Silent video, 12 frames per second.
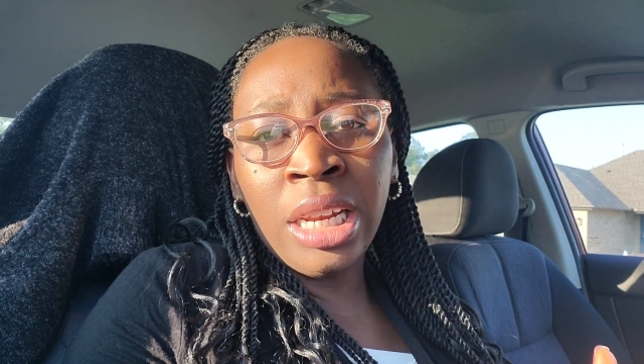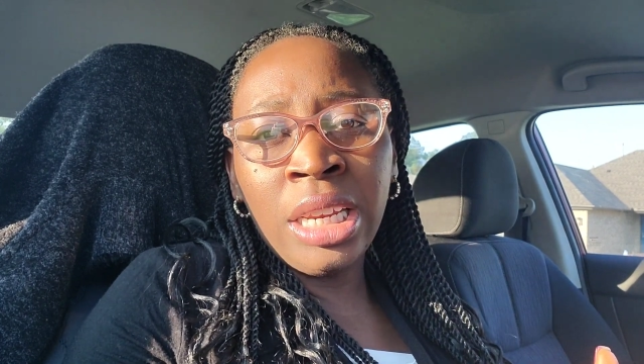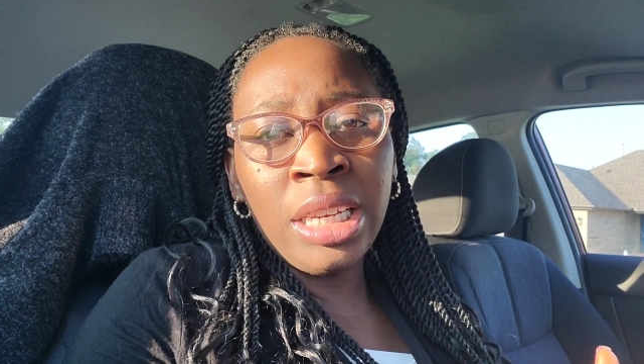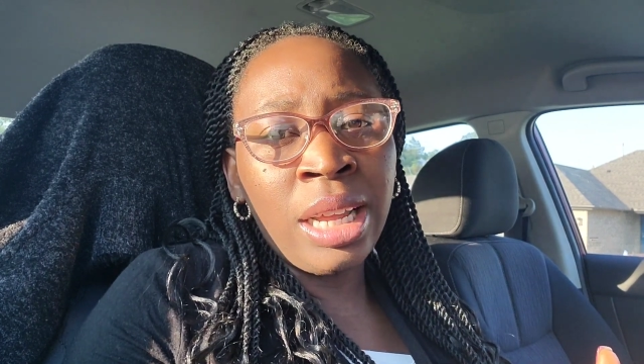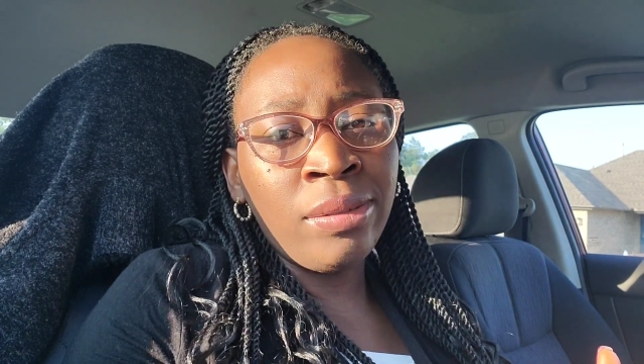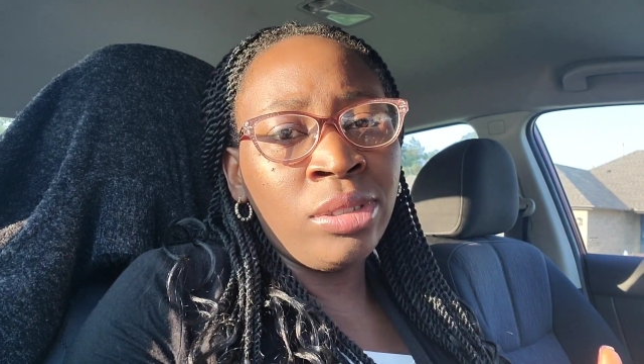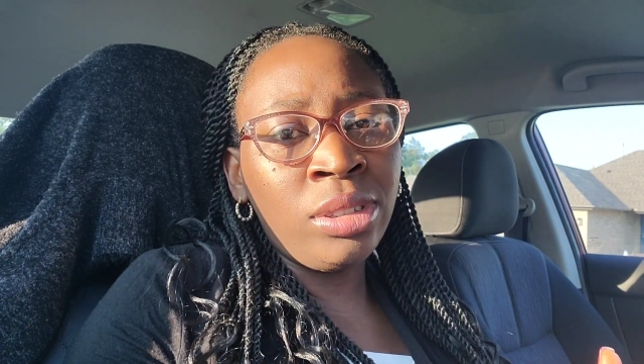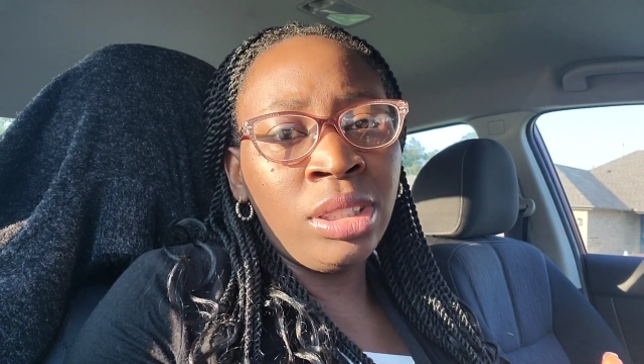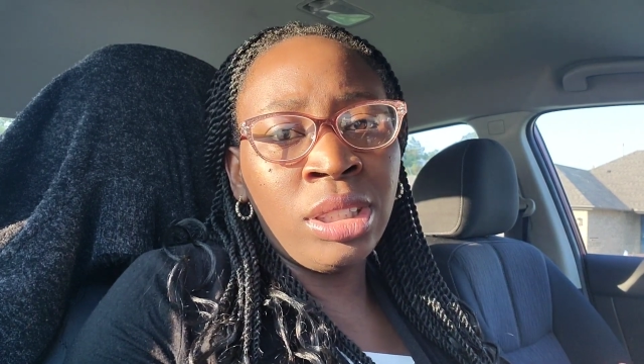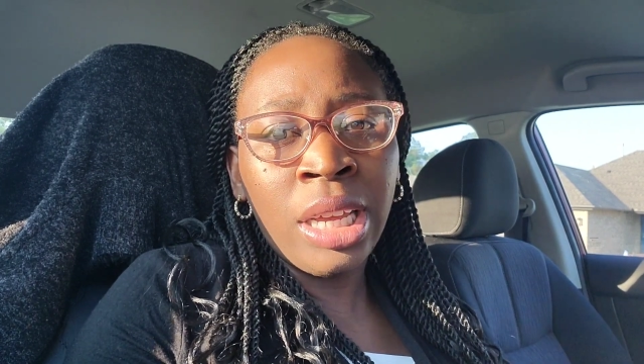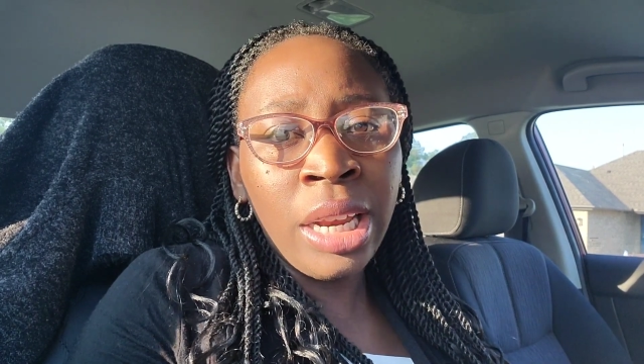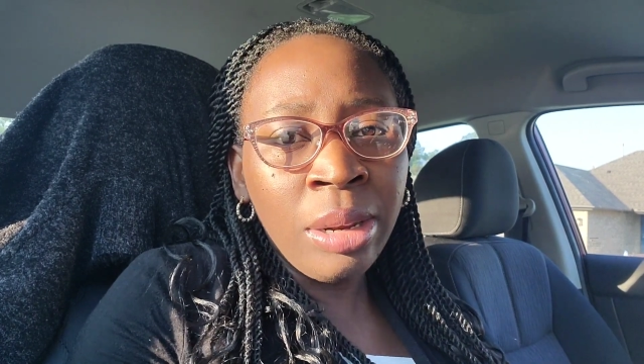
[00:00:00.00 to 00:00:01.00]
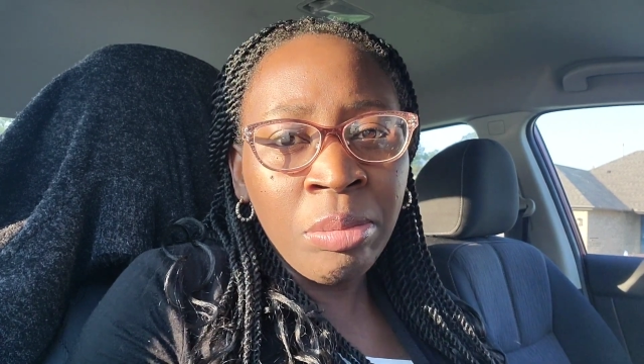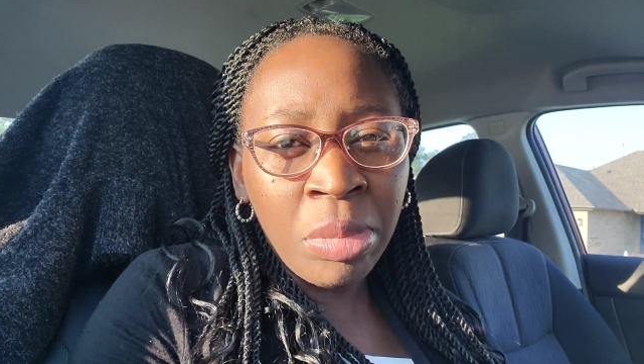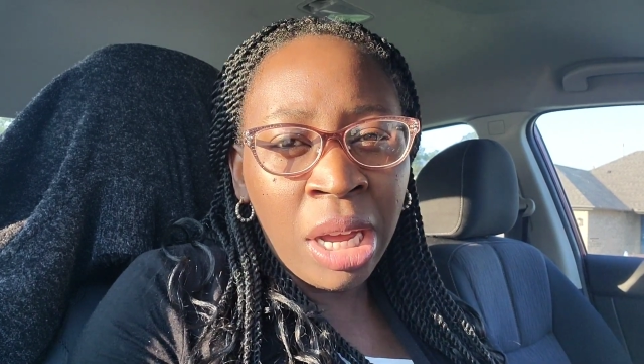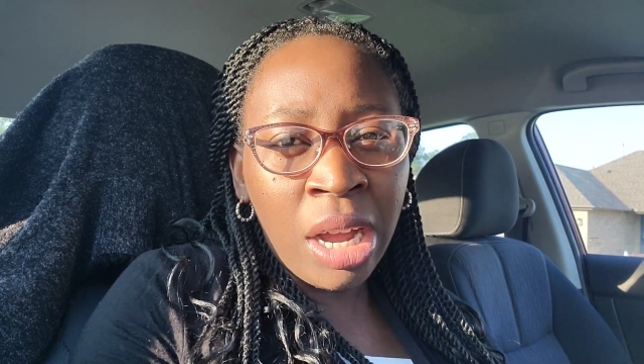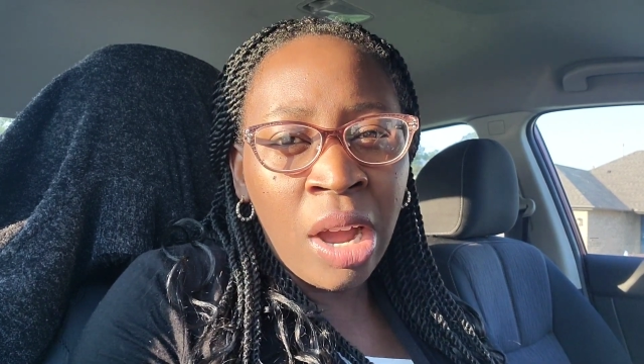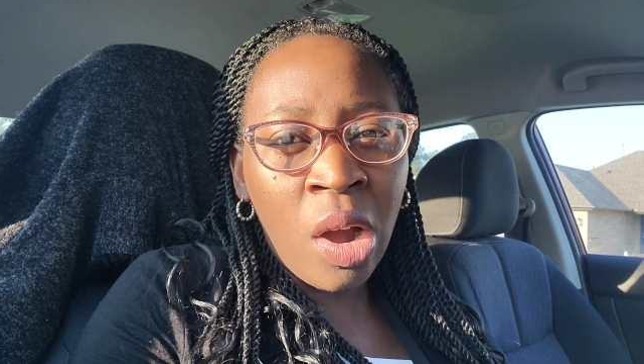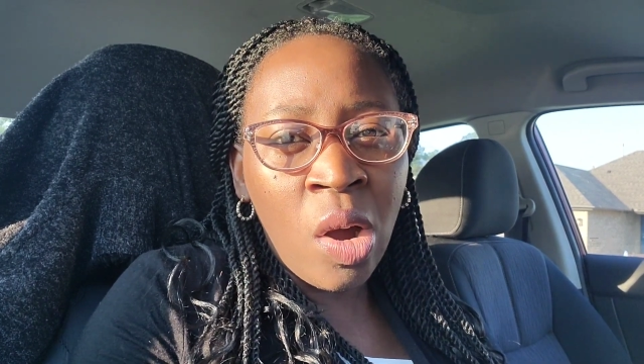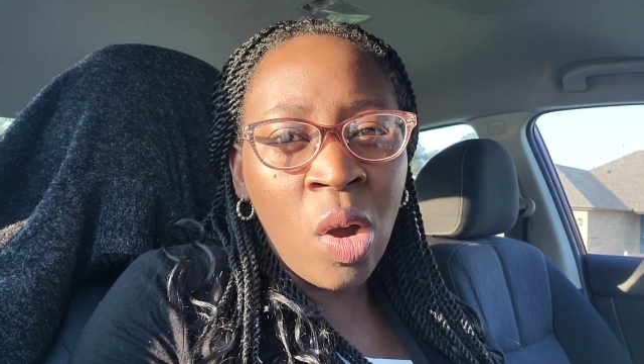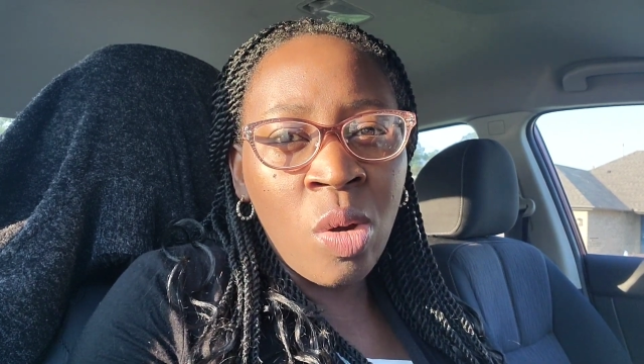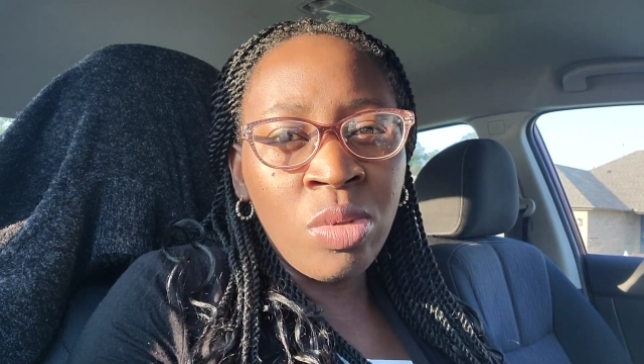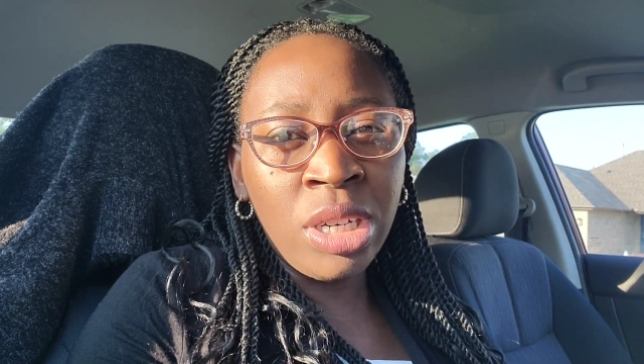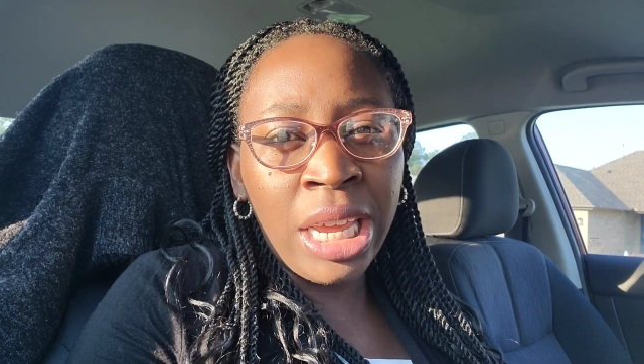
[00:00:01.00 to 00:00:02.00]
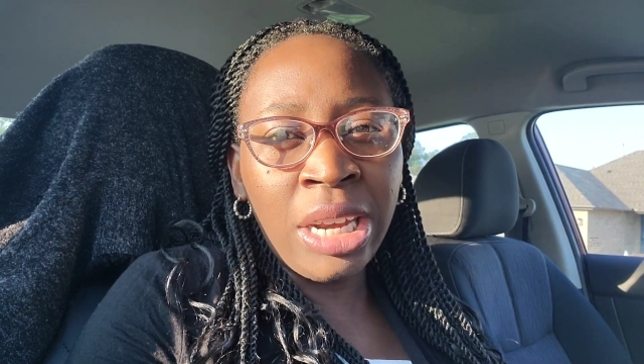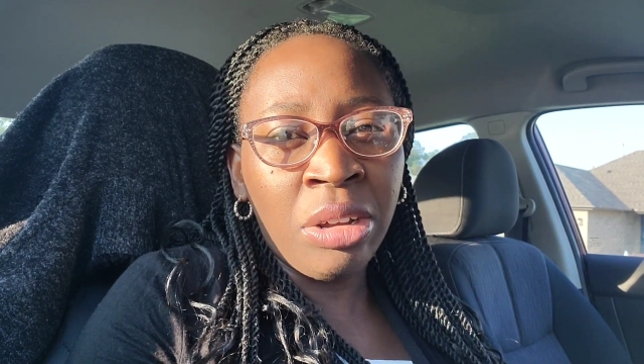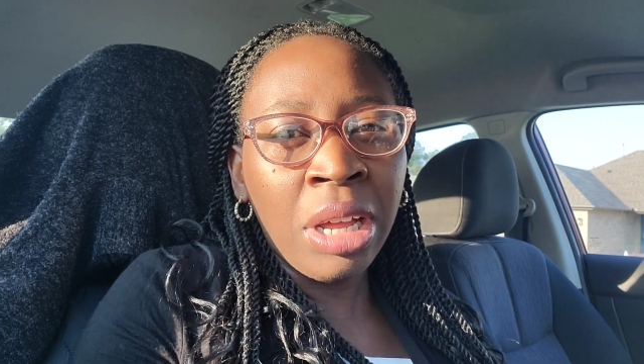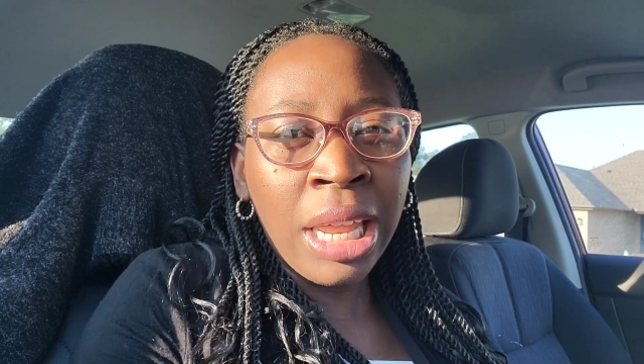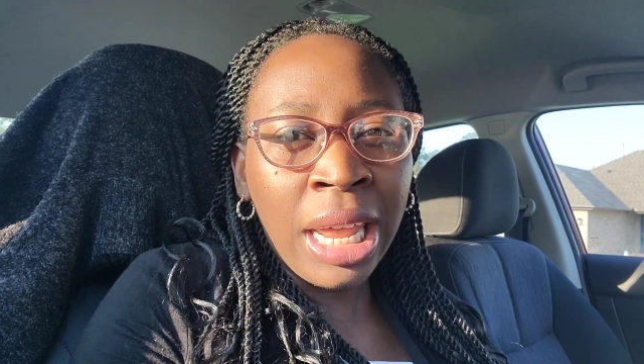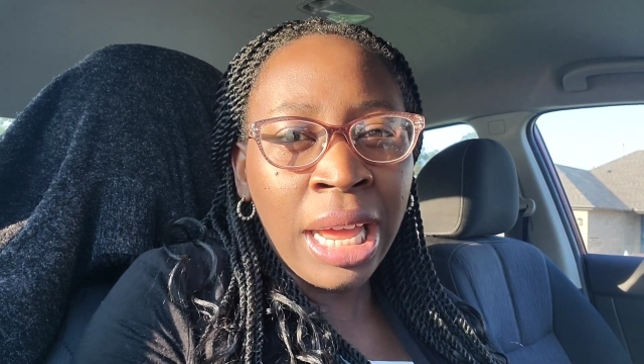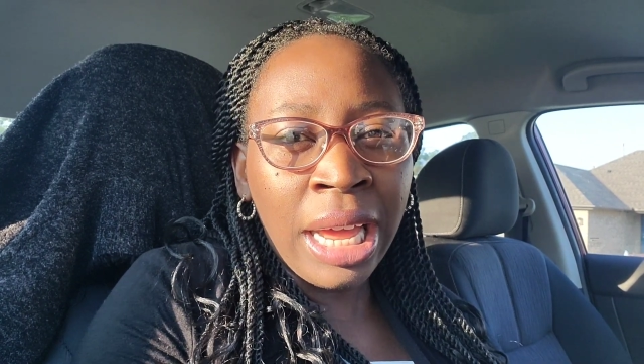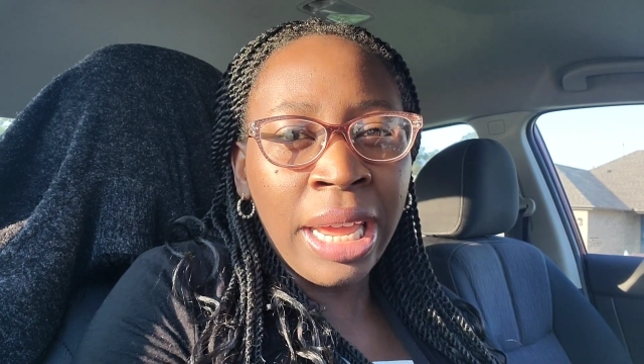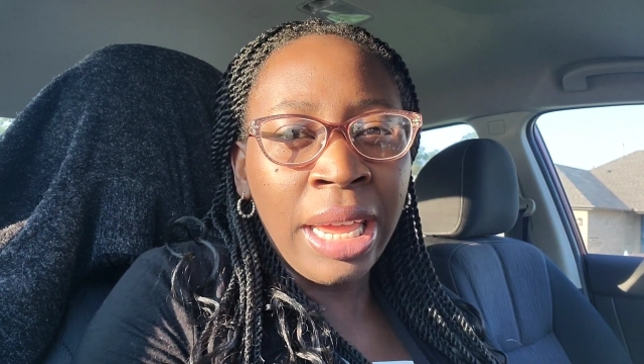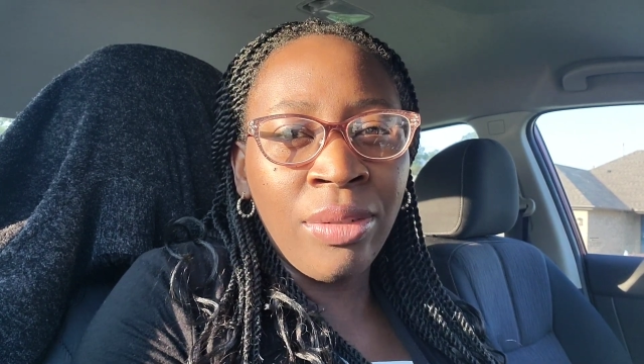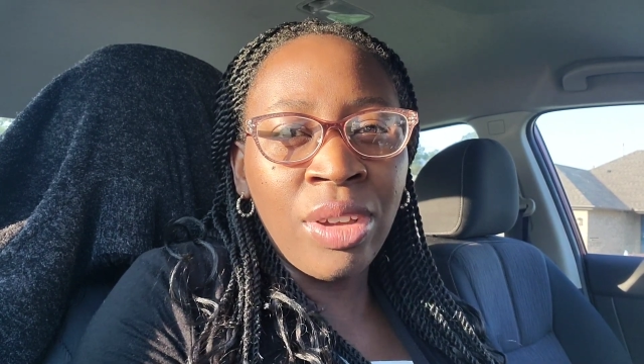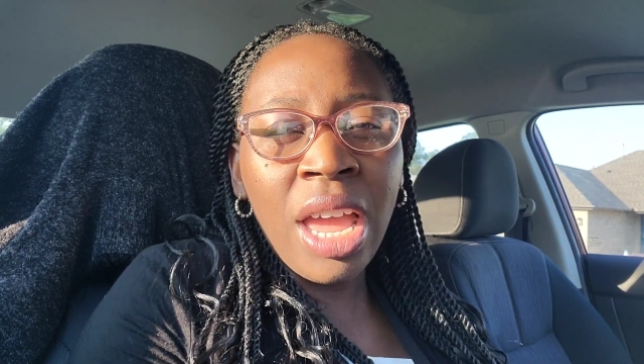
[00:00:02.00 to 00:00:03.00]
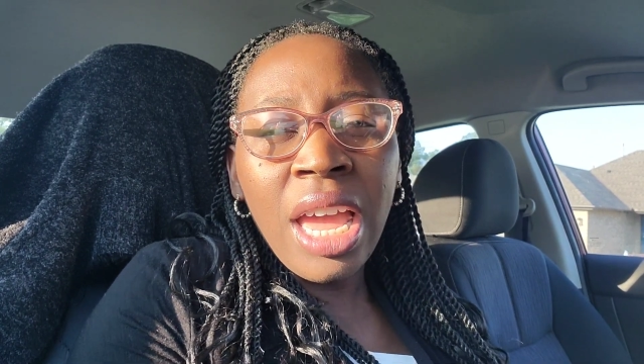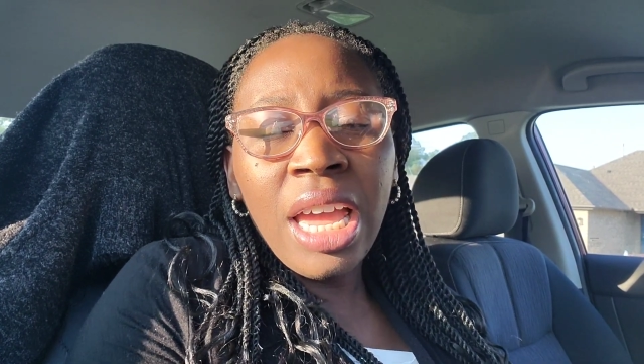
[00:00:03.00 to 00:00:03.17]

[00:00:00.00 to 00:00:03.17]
they didn't have to send him back home dead or alive